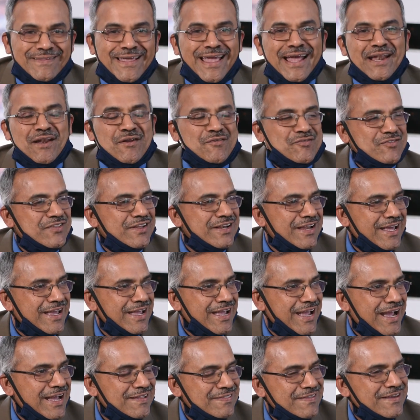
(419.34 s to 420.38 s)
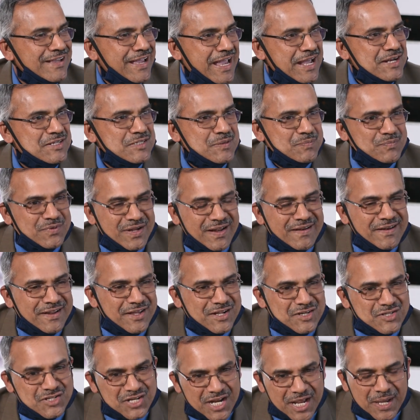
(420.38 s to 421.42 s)
At the end of the day, I think
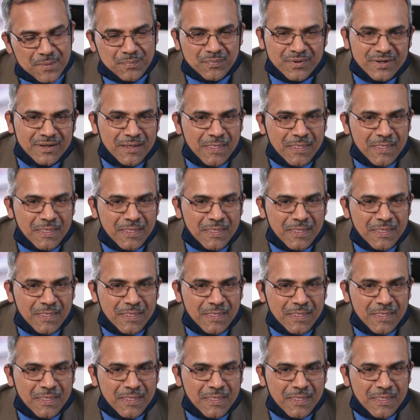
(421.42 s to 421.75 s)
entrepreneurship